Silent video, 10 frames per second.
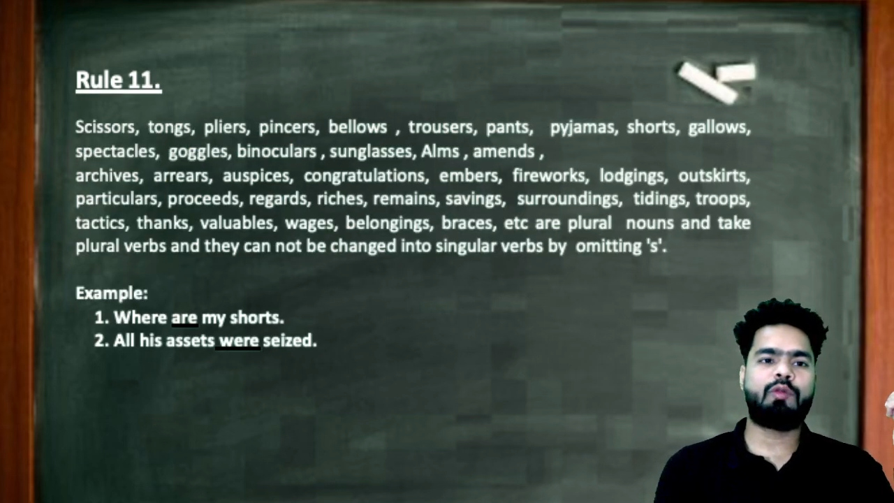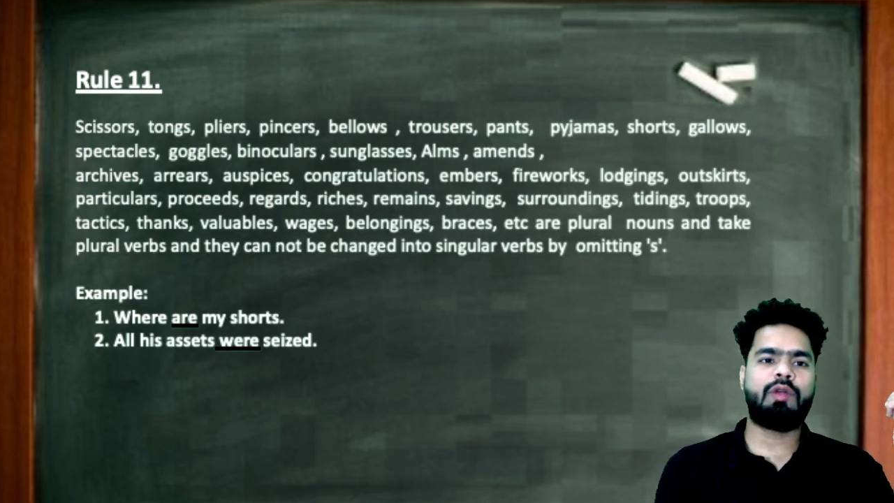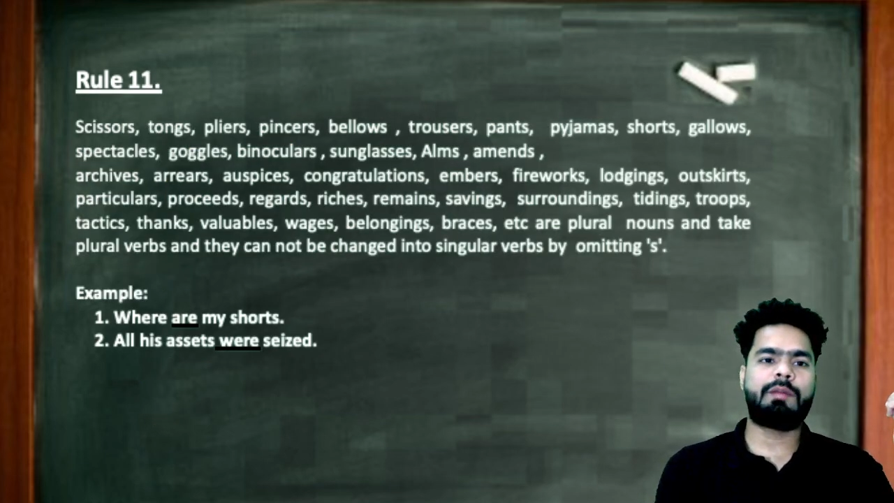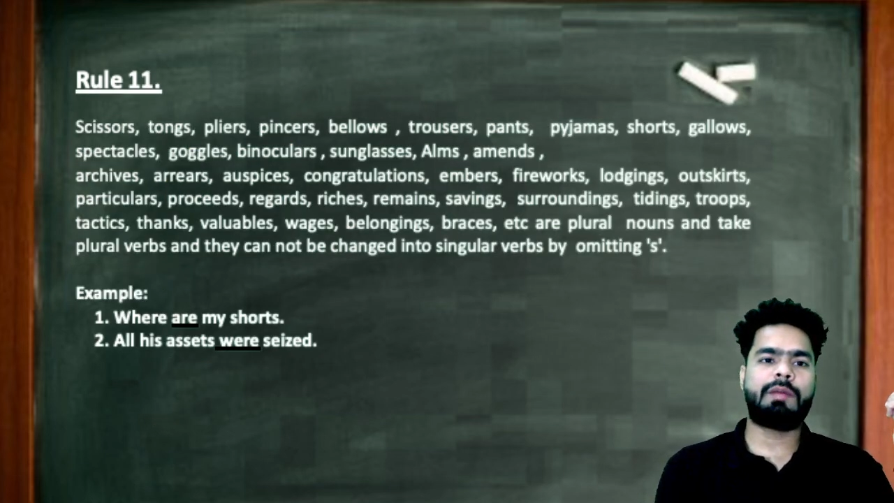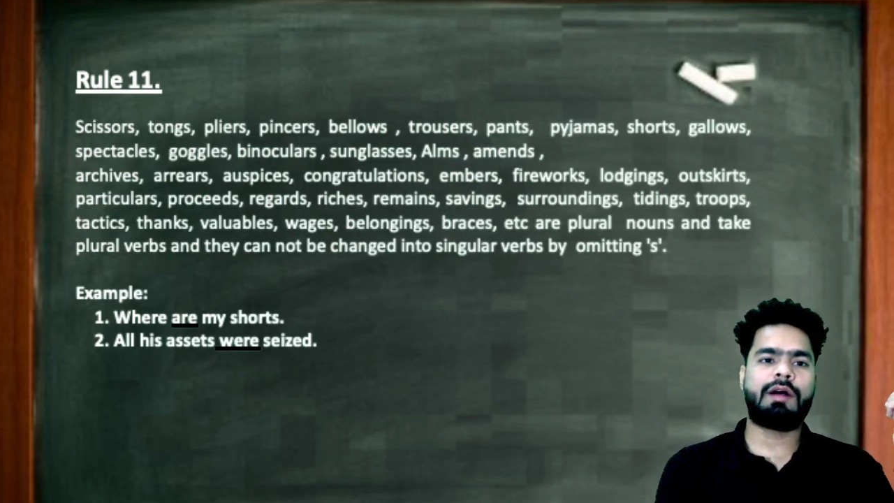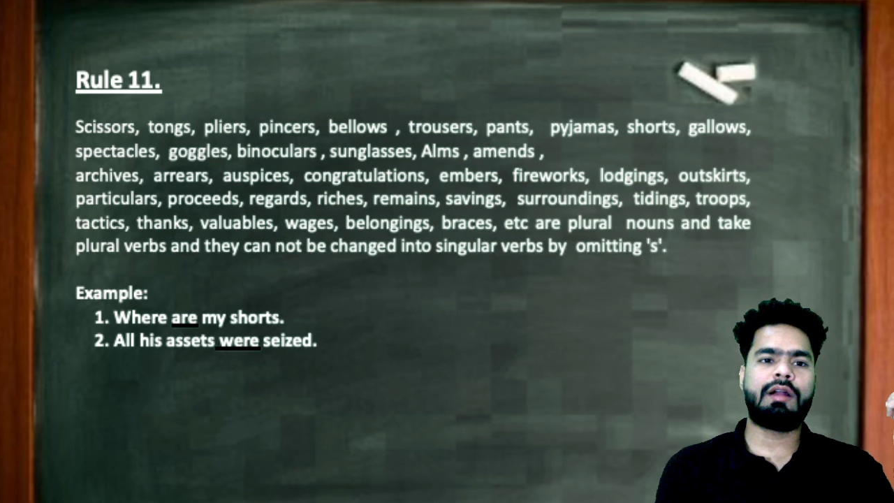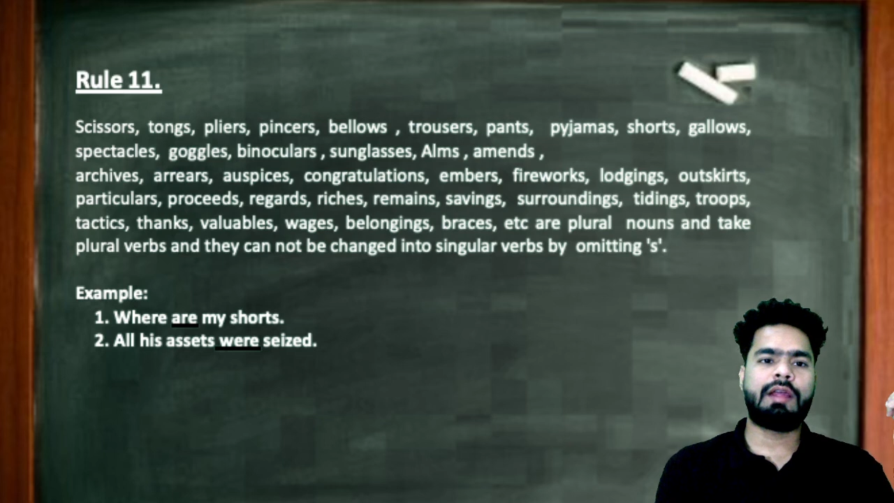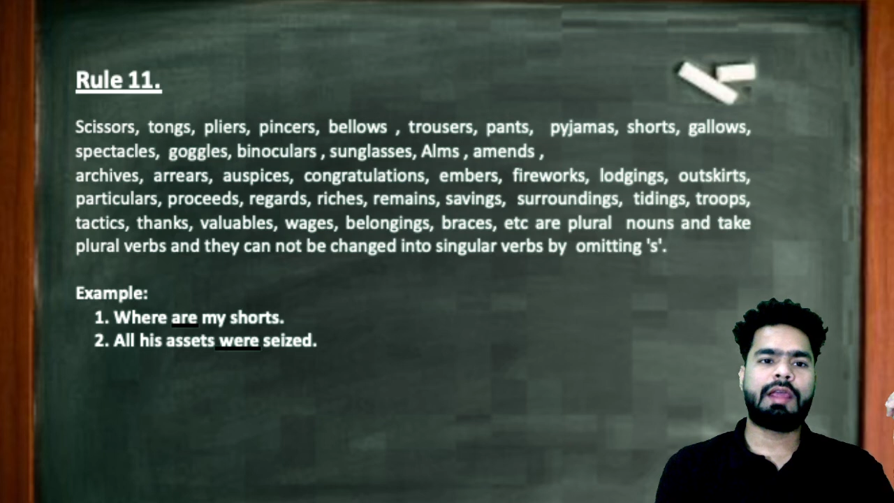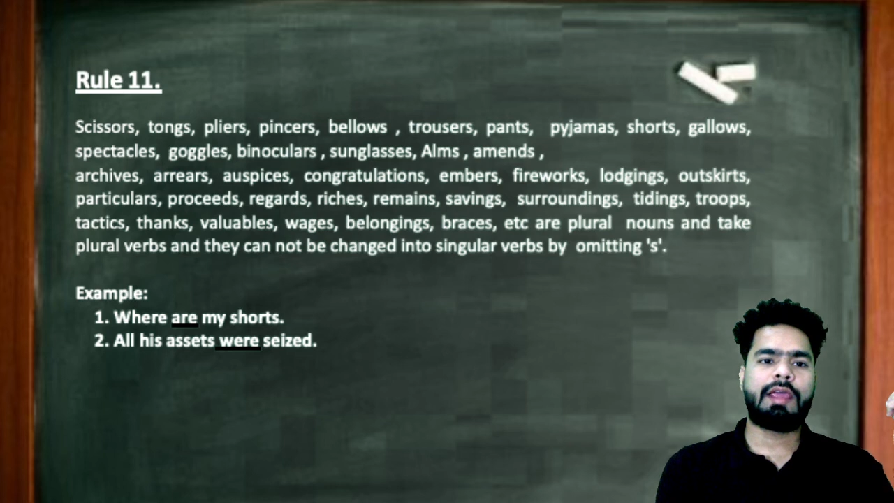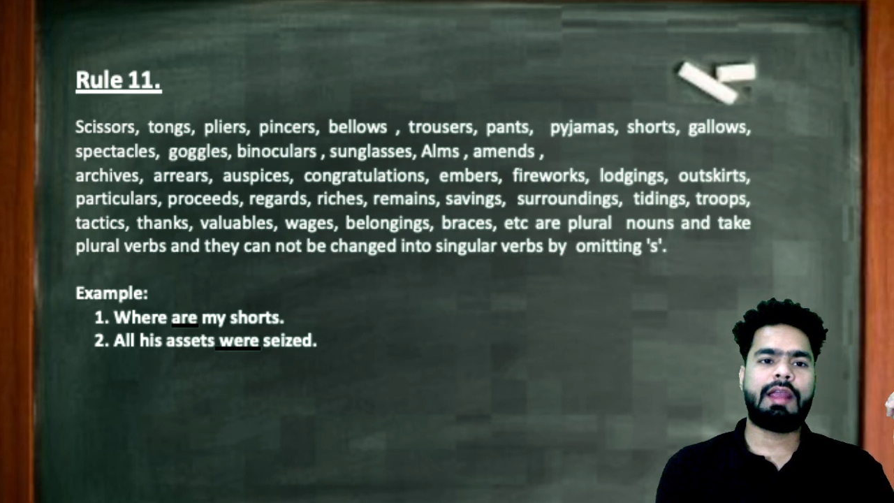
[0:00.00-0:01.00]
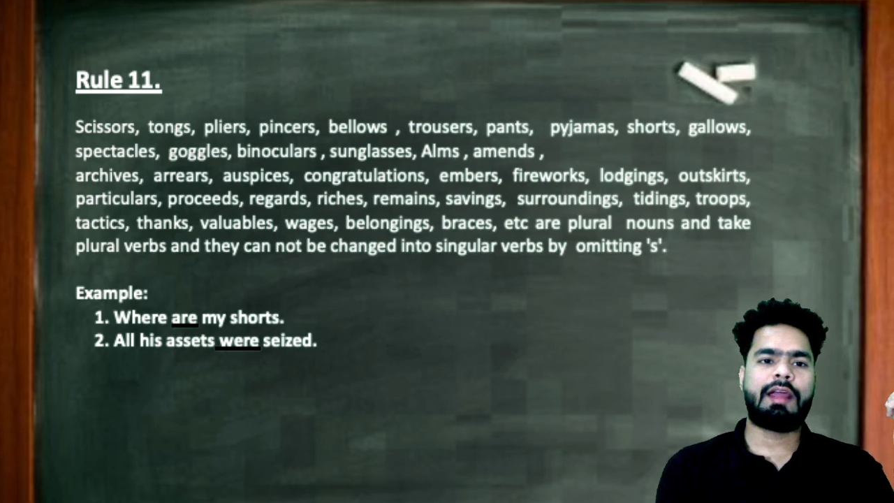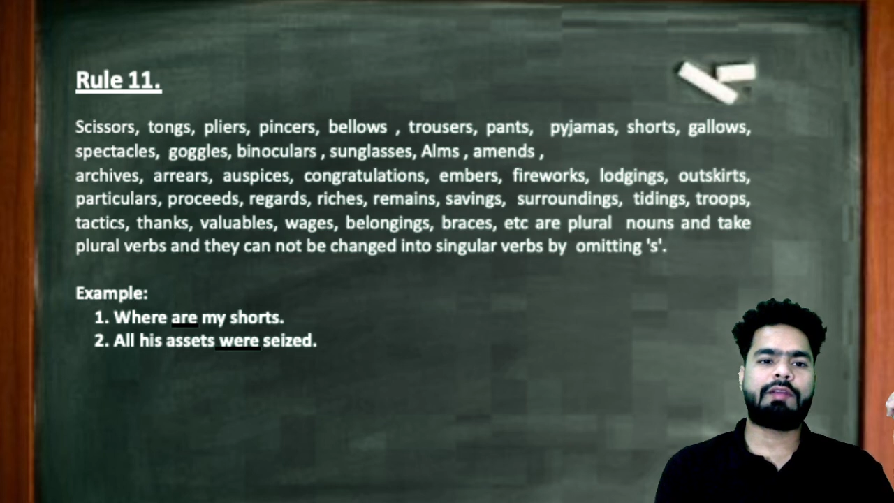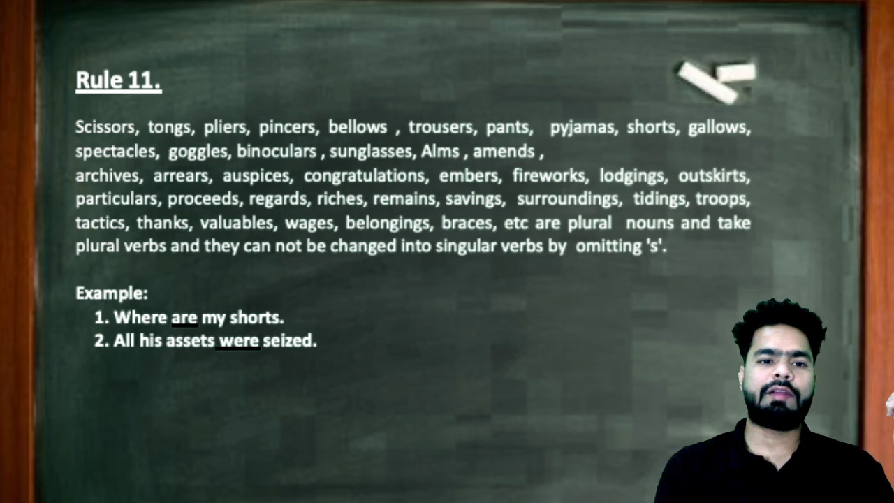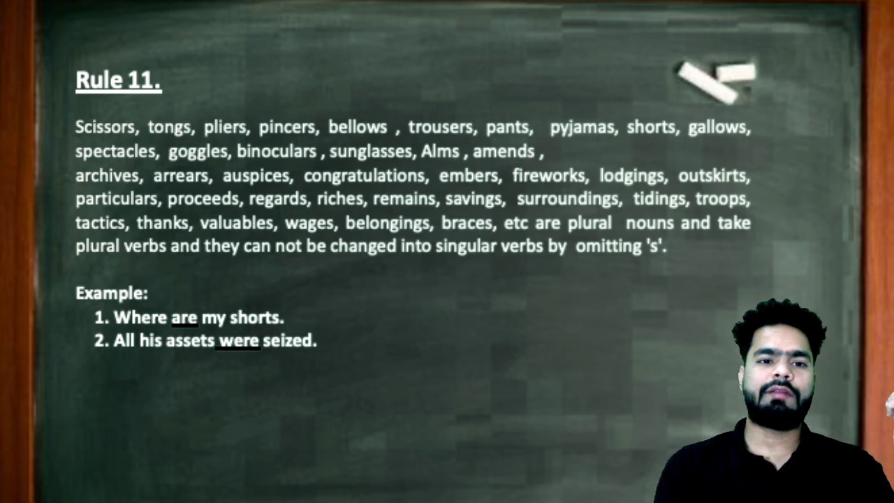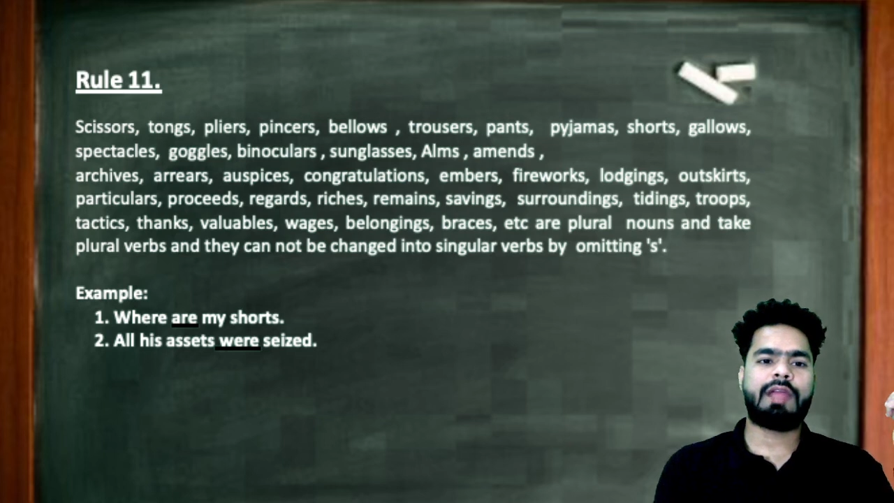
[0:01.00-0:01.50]
rule number
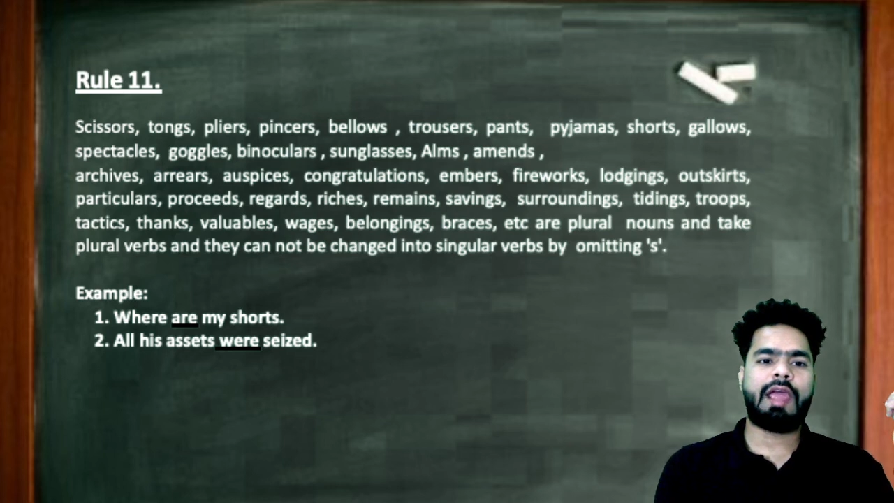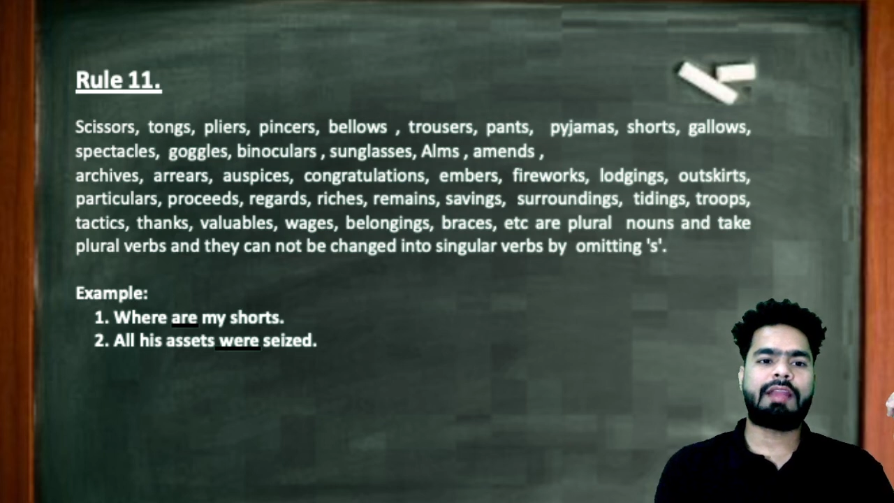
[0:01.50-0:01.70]
11,